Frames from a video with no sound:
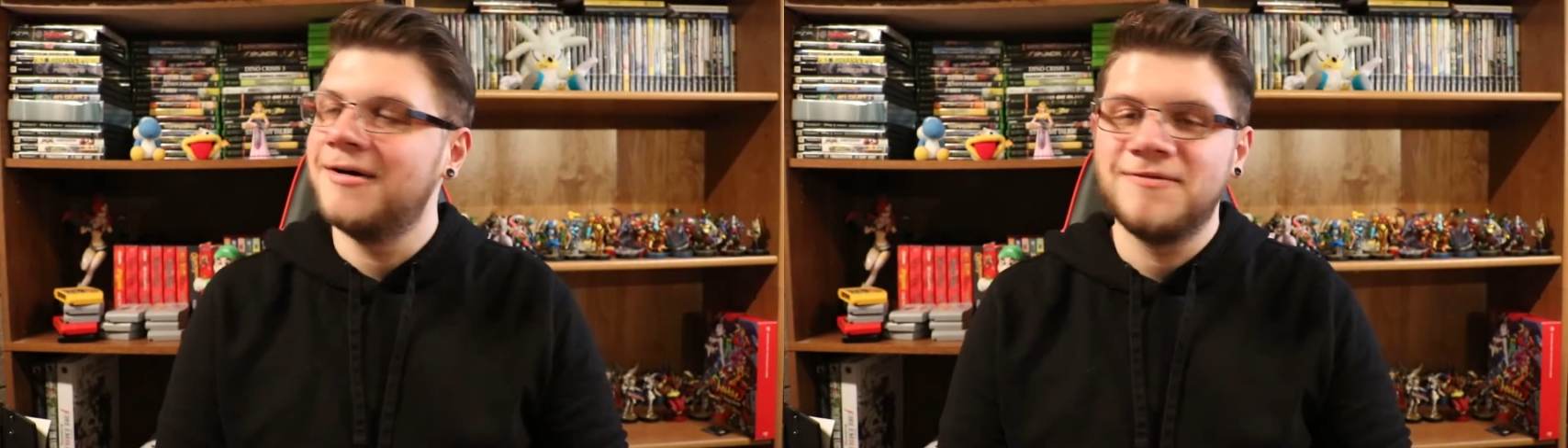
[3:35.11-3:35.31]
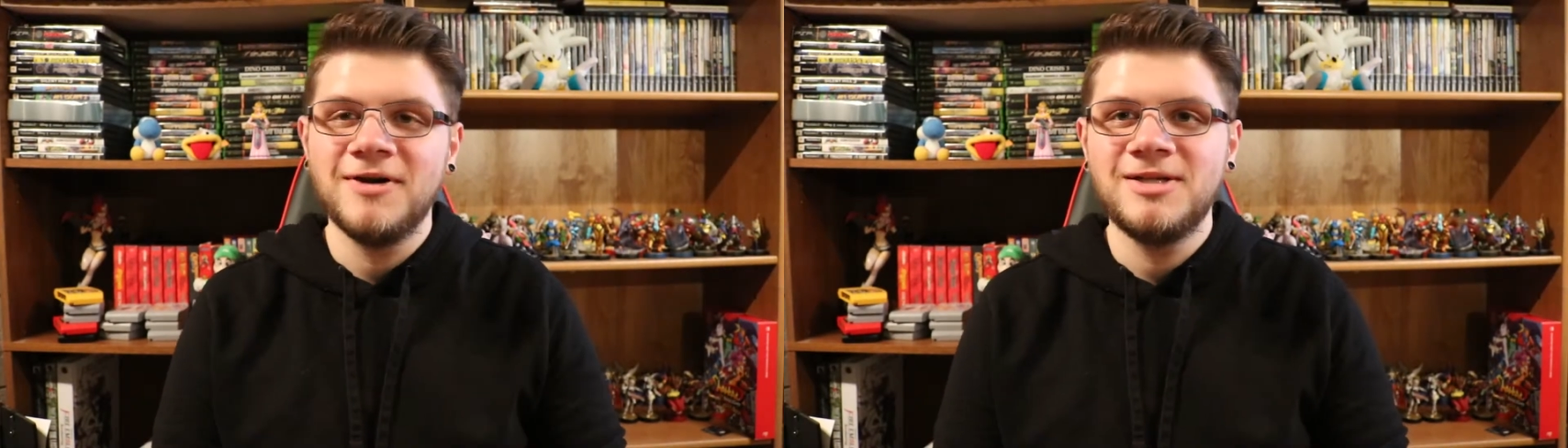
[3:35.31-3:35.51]

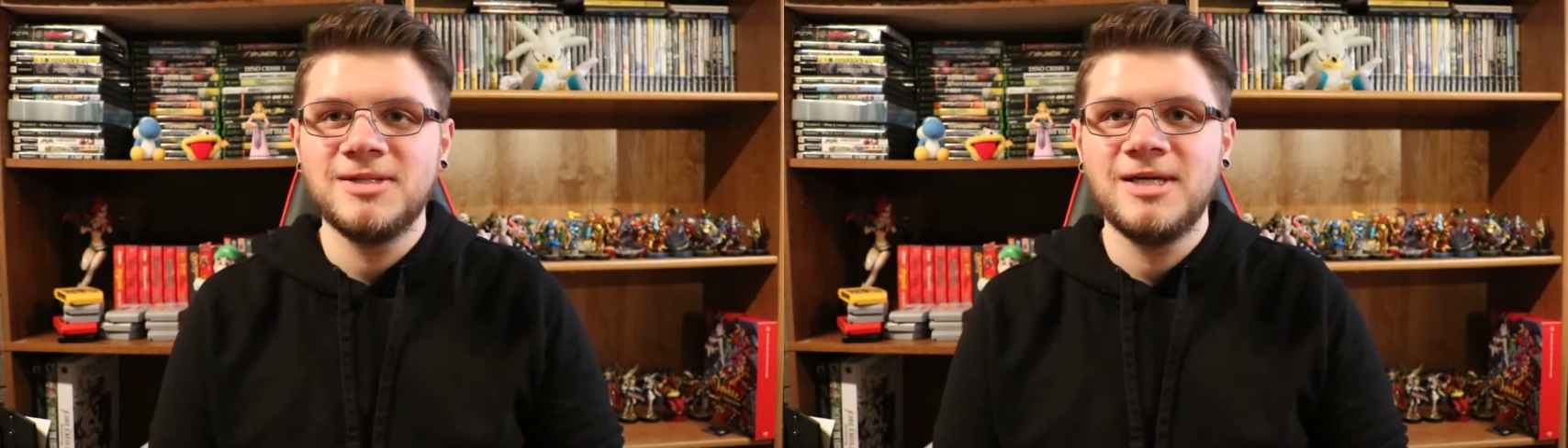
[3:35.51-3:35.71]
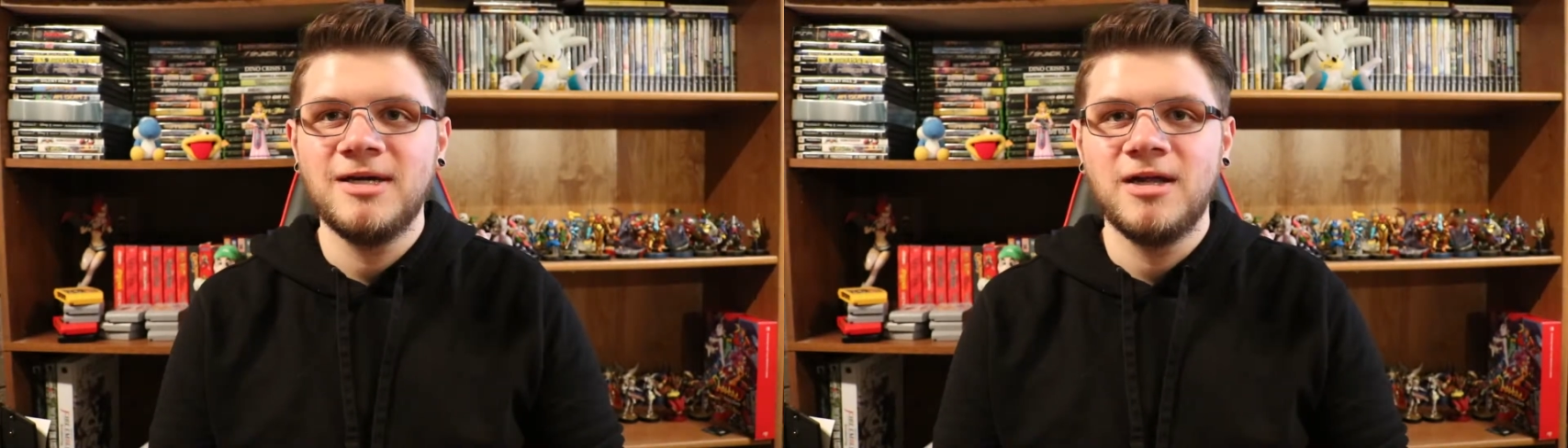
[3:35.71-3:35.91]
fight
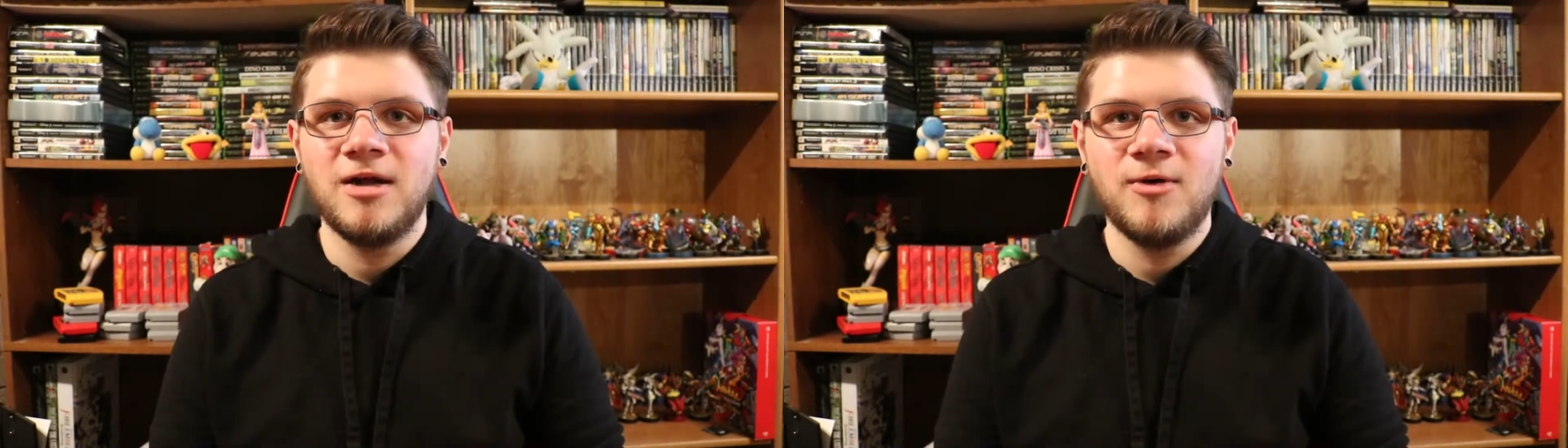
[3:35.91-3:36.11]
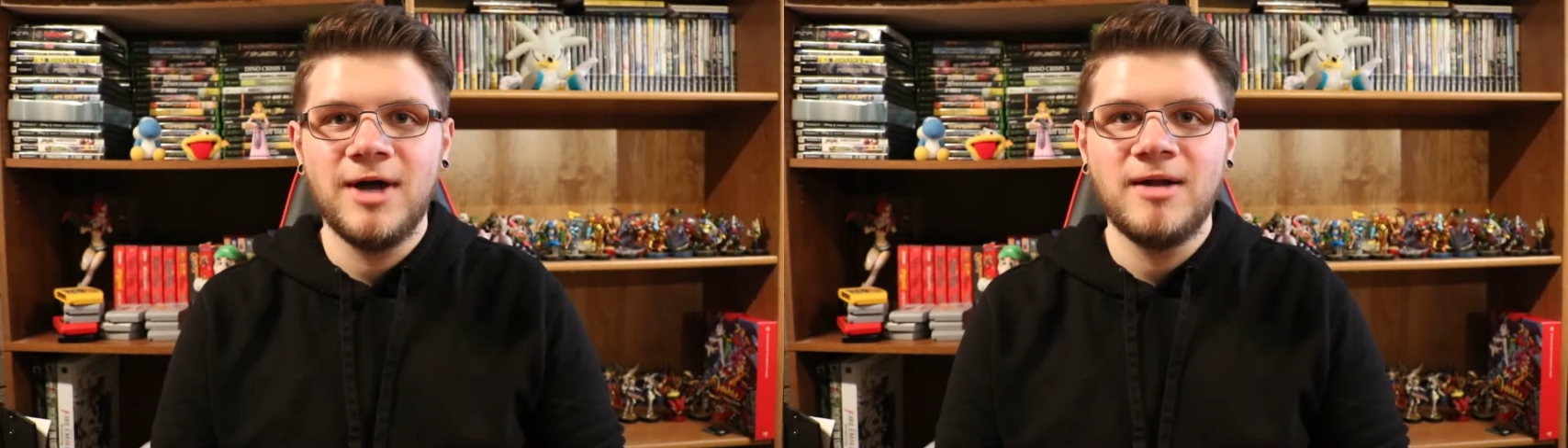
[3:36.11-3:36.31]
stick
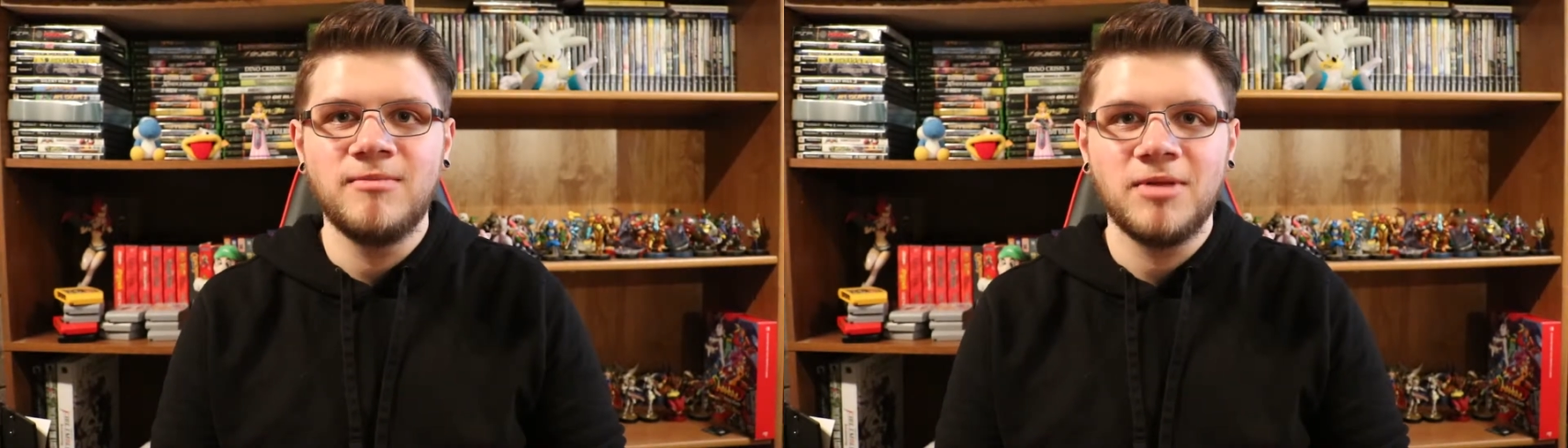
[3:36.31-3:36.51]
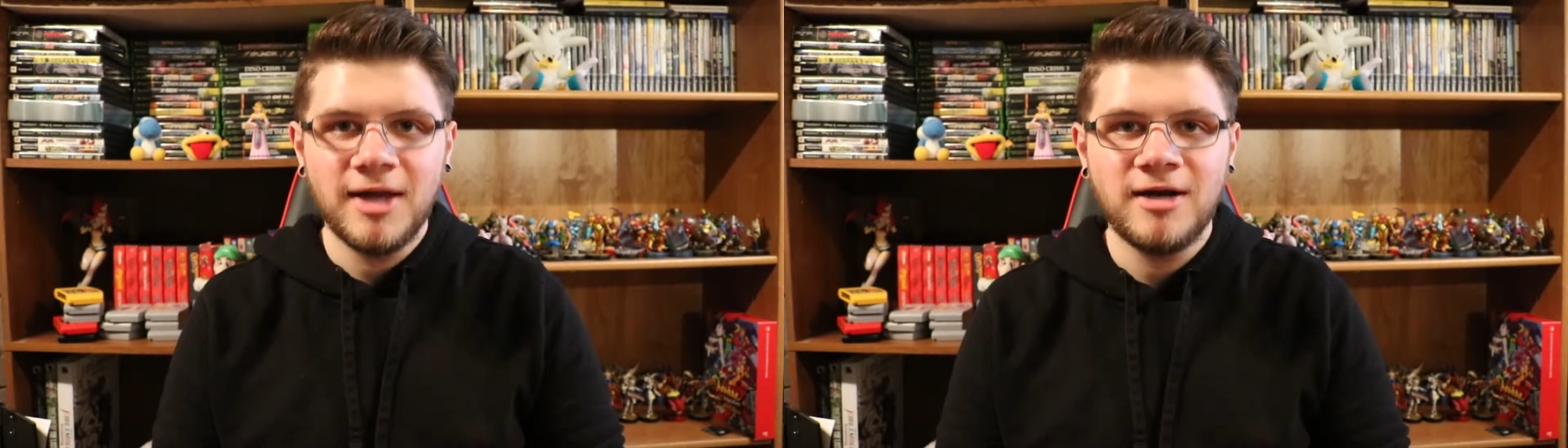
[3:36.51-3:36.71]
and go ahead
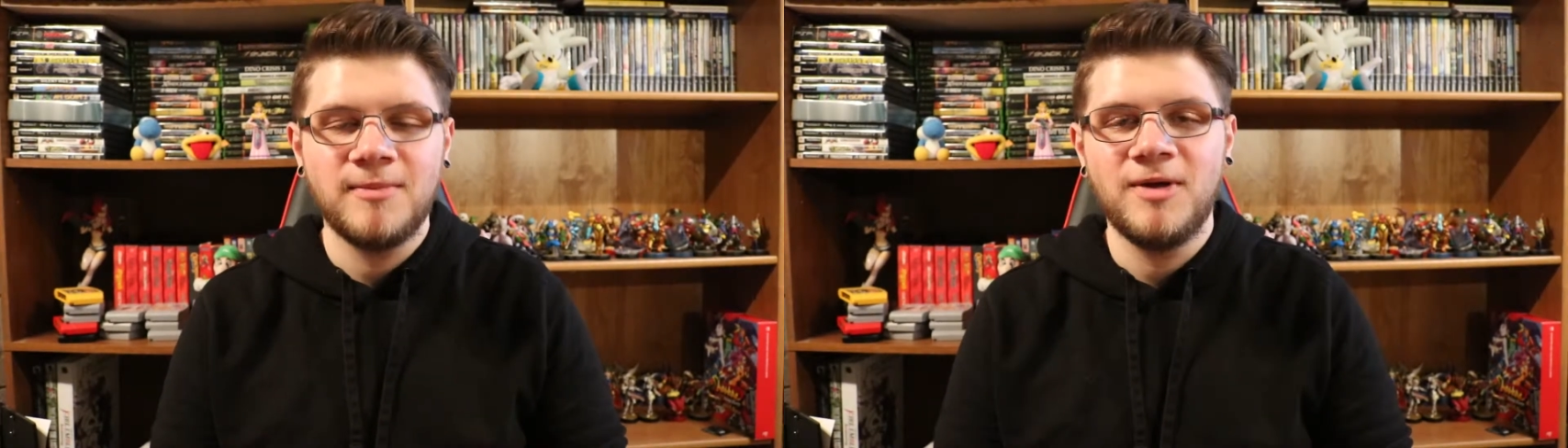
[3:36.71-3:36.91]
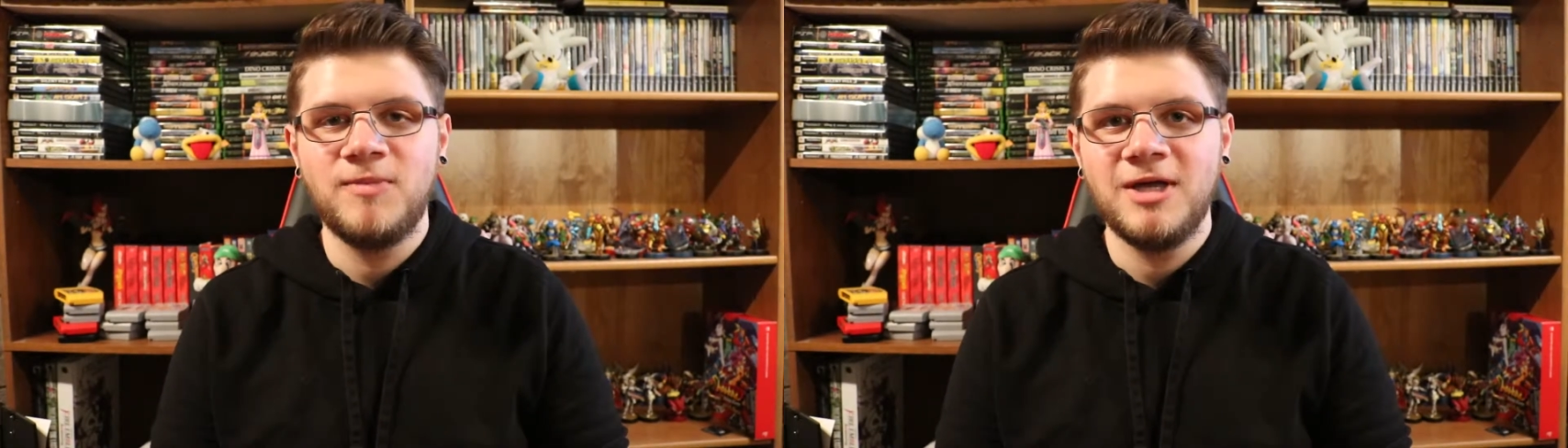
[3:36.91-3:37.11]
and play it
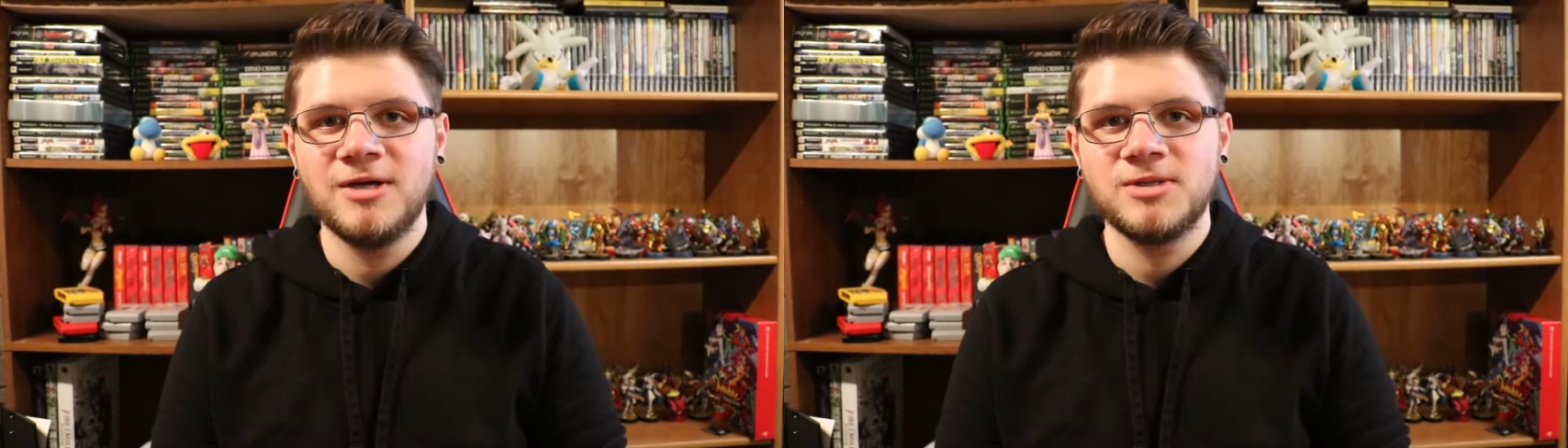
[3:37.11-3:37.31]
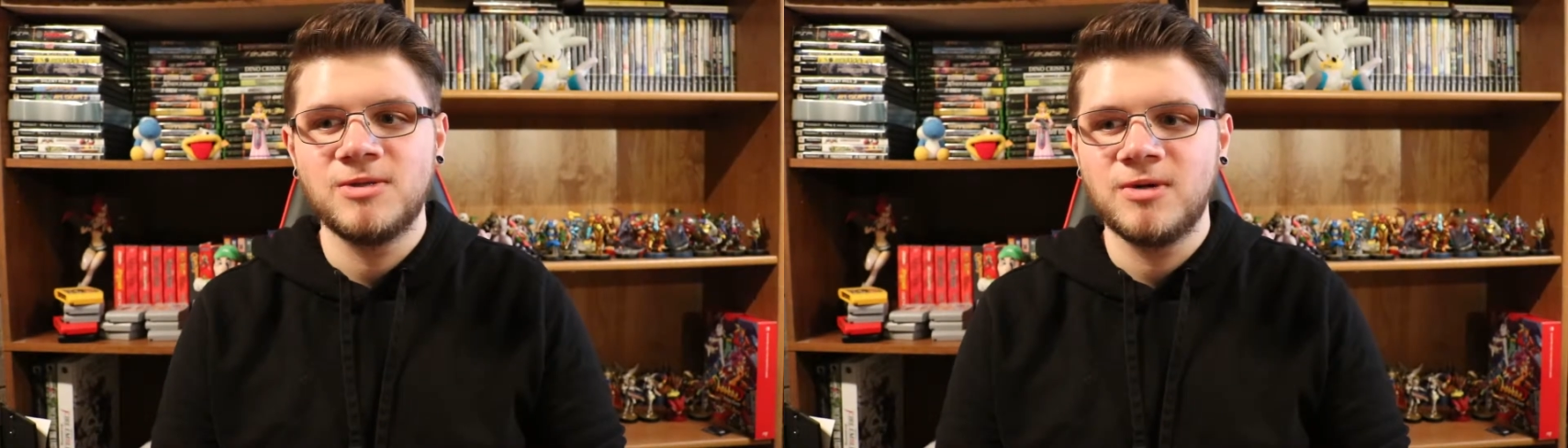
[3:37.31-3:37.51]
on my
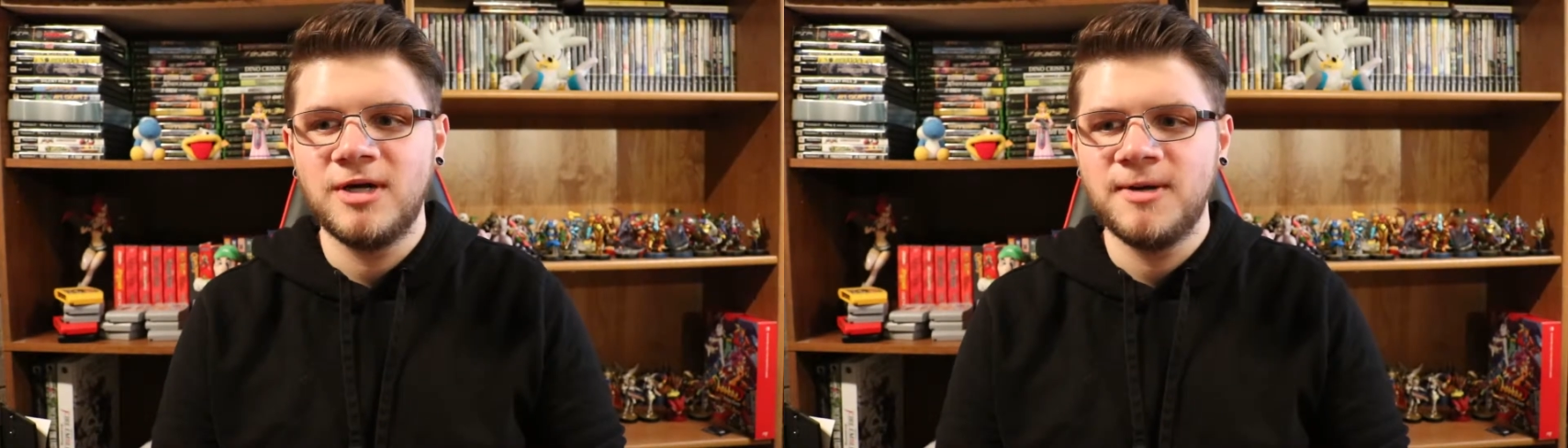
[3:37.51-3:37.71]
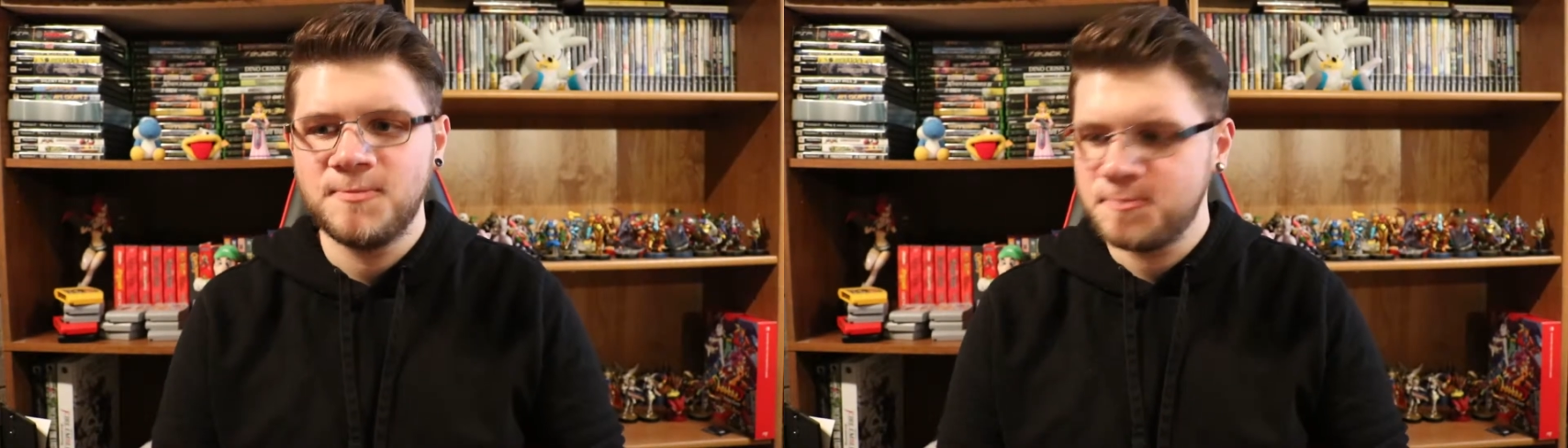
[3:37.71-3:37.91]

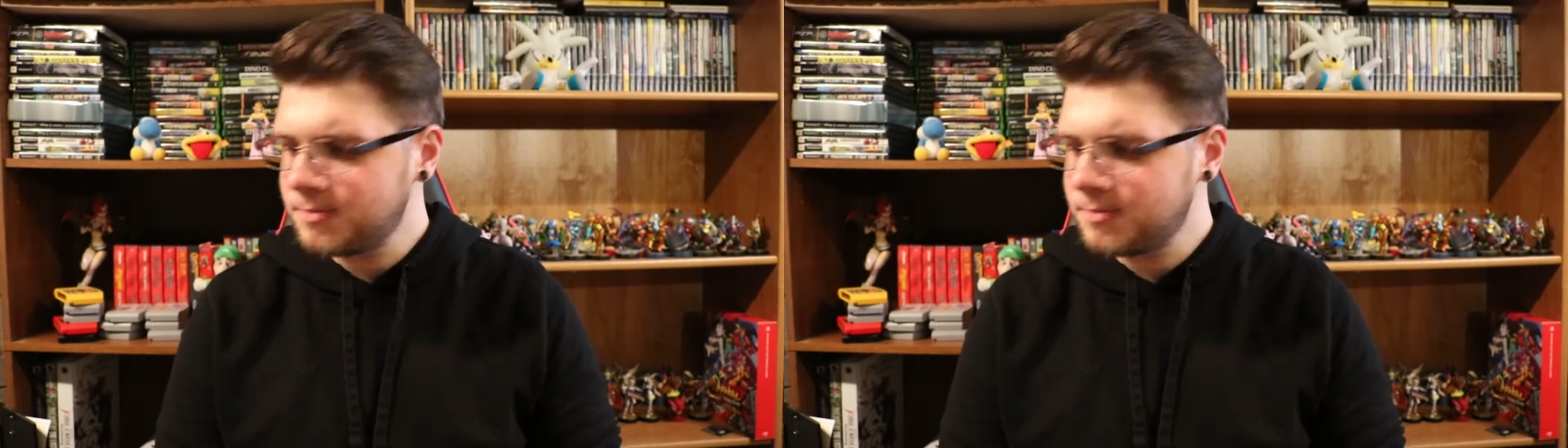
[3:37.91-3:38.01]
PS3.